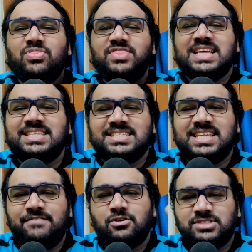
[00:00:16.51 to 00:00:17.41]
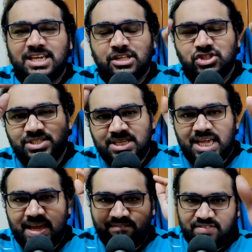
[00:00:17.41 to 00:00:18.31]
This is Tifosi Culture
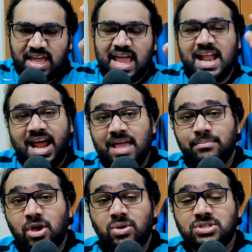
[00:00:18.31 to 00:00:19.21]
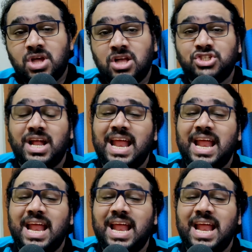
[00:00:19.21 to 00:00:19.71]
TV and I'm your host Hotshot,